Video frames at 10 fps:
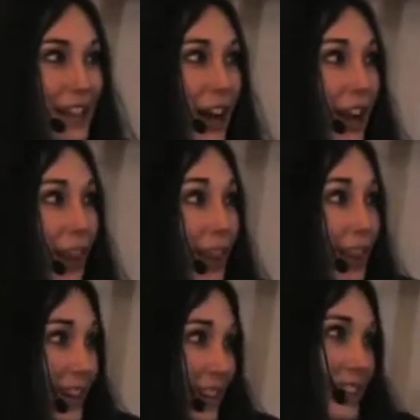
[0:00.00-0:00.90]
not
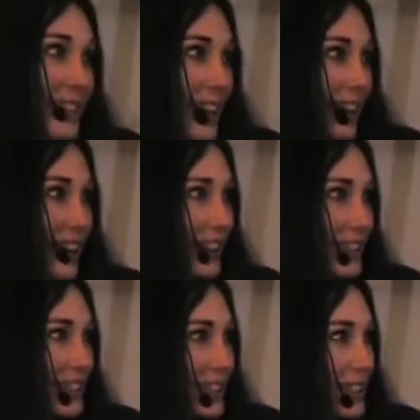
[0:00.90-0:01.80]
the
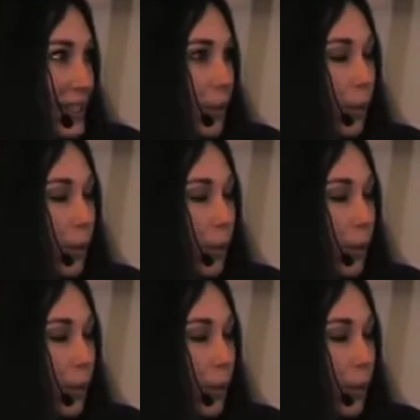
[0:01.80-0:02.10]
scariest. So,